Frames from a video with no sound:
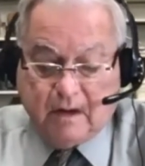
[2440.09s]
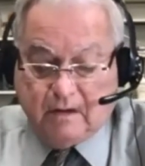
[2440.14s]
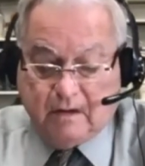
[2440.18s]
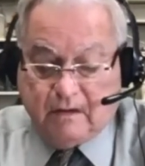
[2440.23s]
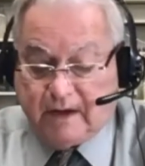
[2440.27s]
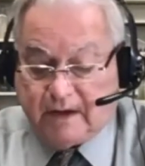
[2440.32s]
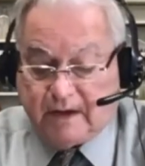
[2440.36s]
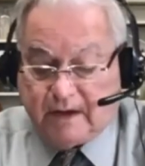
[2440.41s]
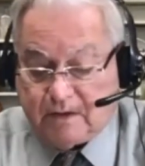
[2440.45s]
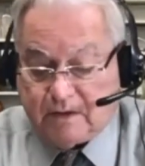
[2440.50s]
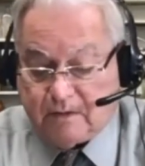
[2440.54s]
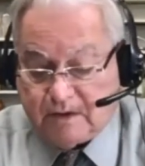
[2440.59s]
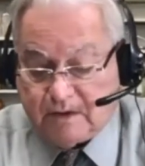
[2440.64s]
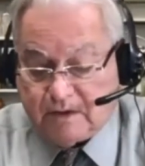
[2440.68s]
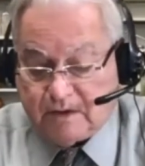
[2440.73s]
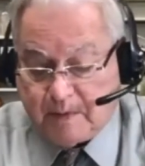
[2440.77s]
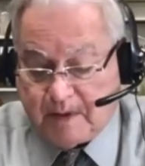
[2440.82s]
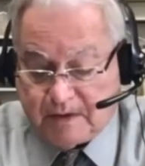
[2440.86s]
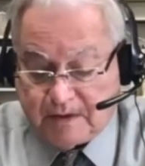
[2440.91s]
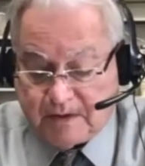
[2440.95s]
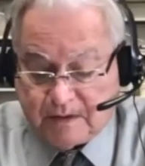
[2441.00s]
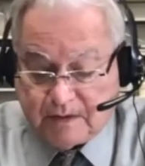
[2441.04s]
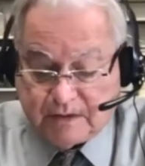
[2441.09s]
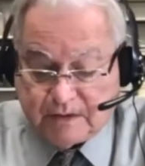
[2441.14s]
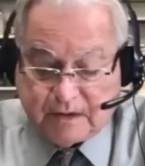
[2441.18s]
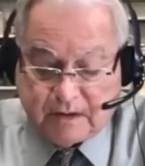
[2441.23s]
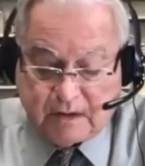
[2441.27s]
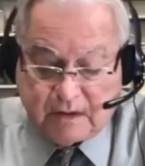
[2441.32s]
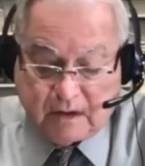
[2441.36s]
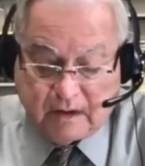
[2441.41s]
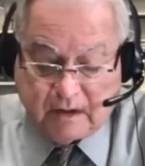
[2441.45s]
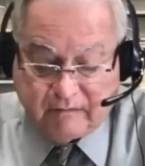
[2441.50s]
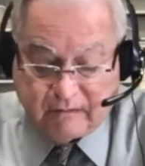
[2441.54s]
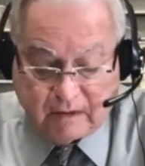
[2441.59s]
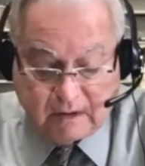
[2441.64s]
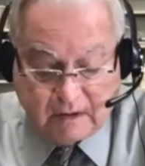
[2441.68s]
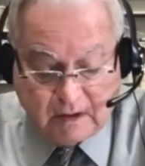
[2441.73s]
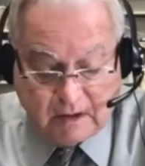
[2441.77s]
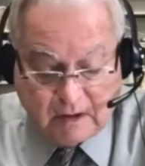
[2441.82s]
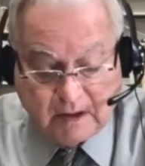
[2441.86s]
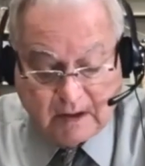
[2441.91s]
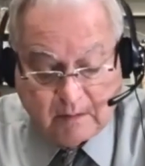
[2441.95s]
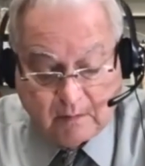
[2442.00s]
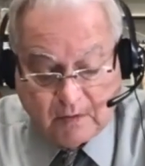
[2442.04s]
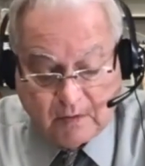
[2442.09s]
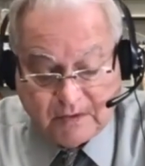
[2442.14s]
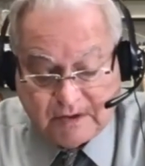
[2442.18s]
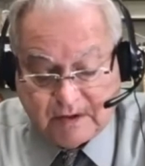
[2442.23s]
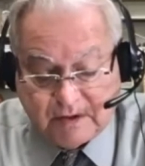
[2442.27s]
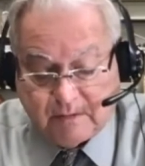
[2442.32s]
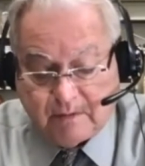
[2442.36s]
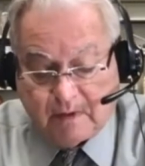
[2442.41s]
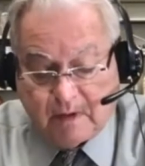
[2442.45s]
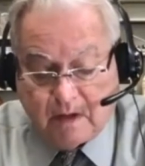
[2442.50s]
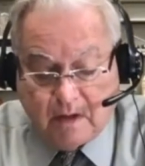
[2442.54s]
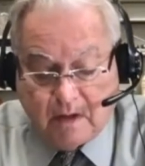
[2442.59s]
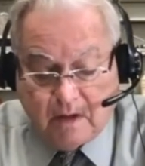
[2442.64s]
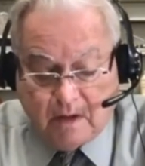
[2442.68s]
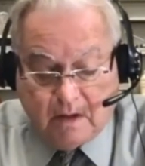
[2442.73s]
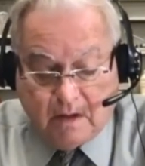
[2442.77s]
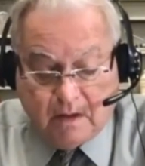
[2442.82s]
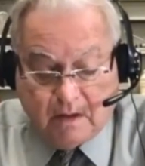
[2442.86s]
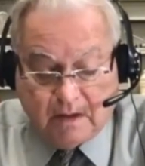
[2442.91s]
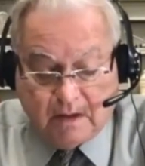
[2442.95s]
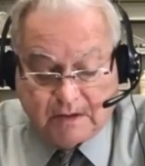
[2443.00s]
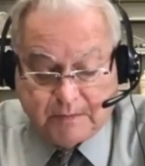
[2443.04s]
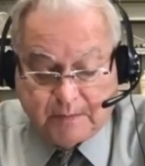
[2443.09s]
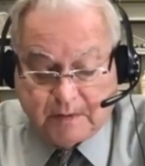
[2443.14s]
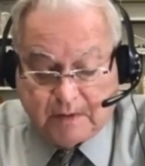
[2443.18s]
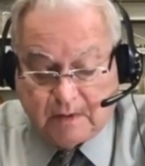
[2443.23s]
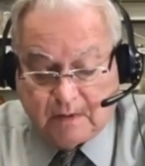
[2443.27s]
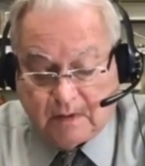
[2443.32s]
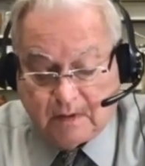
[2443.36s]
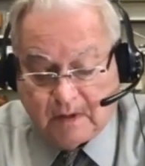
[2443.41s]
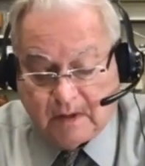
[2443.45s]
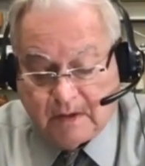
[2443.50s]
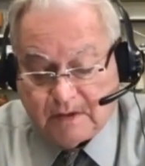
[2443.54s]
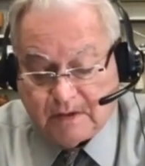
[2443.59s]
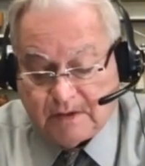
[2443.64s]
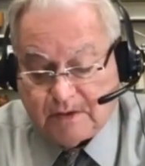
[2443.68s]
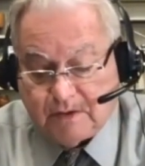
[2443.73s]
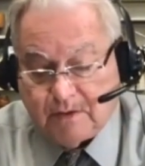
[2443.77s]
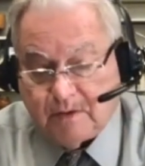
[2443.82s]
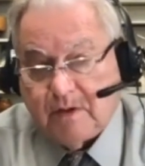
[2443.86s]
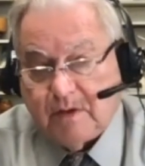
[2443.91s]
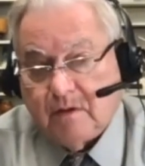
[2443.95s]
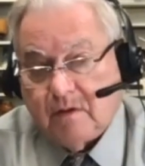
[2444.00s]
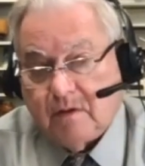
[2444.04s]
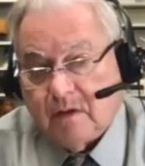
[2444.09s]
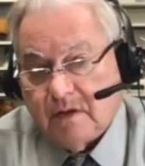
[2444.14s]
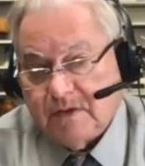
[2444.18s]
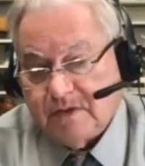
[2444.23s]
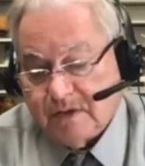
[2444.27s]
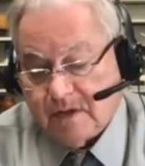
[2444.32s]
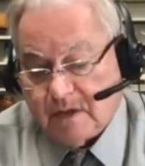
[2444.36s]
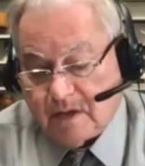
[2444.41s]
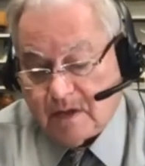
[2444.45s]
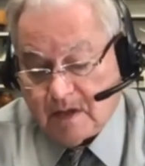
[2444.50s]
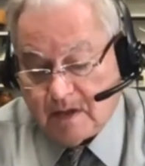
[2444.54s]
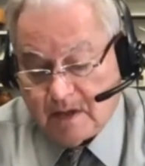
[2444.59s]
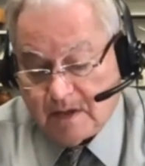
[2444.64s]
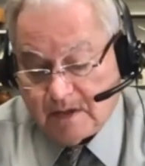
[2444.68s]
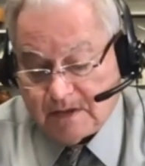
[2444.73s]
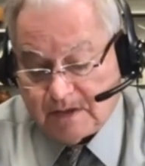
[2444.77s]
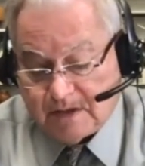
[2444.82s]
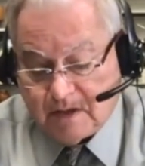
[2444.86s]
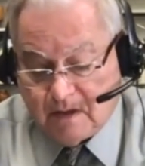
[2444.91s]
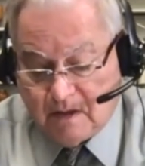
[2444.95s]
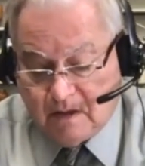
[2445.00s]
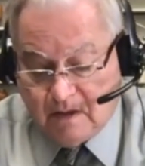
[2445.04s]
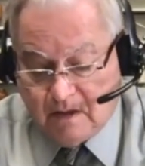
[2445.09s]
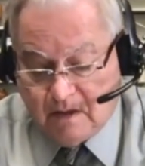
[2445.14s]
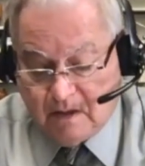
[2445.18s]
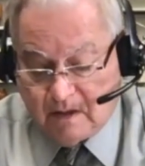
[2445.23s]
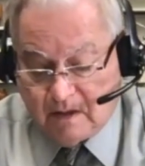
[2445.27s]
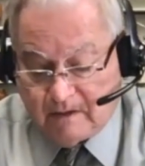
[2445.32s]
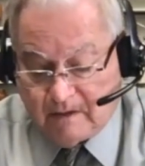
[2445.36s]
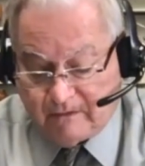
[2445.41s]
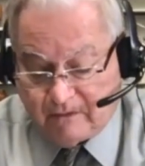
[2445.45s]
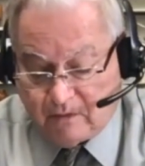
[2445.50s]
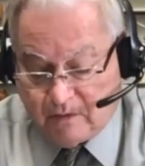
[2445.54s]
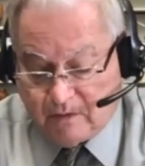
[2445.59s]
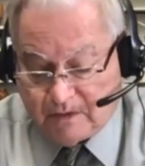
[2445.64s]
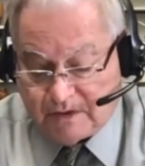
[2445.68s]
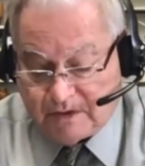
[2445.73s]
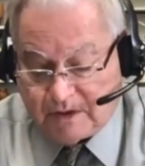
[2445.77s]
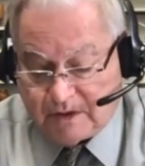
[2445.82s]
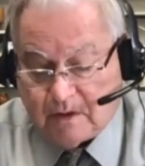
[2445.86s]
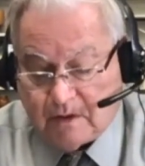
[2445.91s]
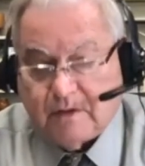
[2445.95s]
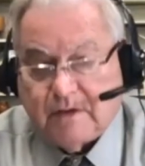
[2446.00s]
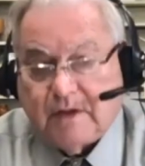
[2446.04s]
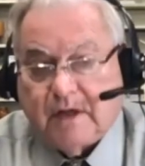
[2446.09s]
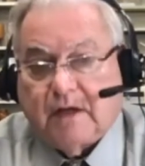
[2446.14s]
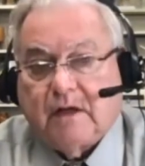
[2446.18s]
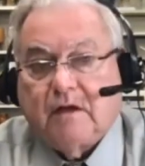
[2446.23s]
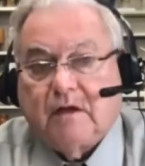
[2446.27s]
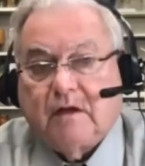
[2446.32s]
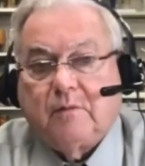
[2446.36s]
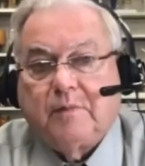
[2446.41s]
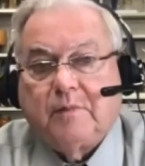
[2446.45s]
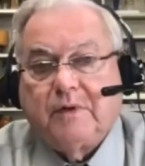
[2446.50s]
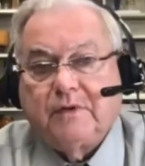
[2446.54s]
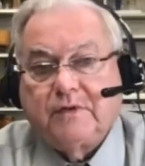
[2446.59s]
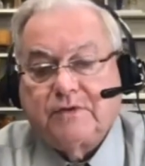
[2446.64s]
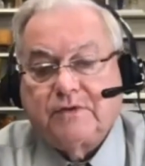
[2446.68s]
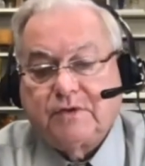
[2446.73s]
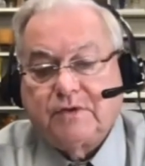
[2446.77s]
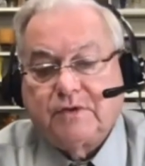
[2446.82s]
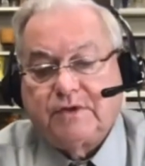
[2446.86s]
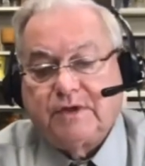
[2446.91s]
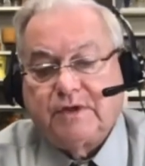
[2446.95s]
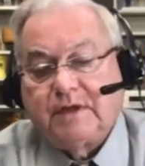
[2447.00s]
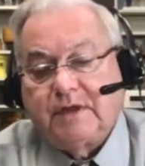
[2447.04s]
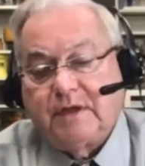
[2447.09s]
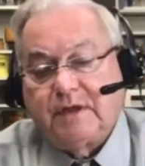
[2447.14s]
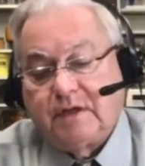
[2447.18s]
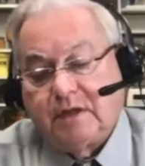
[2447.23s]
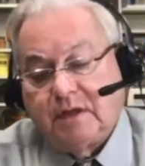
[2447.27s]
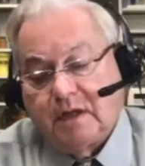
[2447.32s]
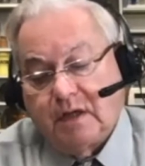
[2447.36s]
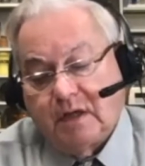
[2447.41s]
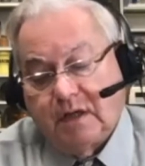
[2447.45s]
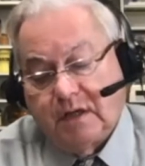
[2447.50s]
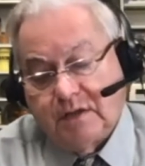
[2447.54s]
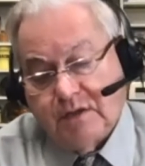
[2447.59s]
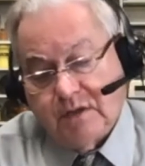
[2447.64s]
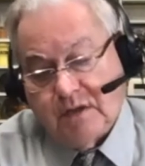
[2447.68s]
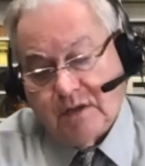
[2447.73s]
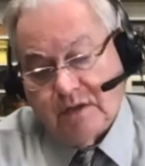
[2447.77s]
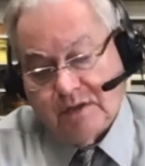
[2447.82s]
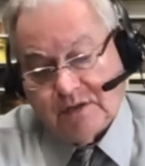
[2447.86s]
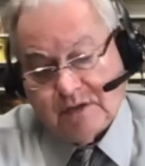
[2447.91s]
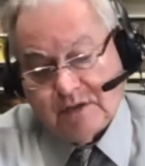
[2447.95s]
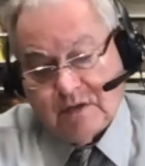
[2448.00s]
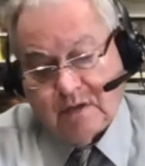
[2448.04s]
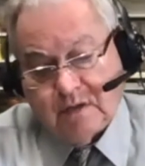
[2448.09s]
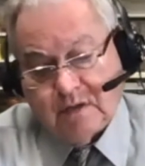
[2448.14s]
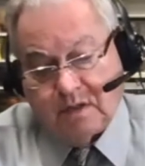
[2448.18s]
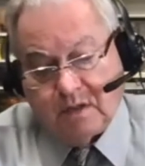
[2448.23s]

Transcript: Thanks to our sponsors, Cleveland Clinic Mercy Hospital and Studio Arts and Glass, and of course, our technical producer, JD DeAngelis.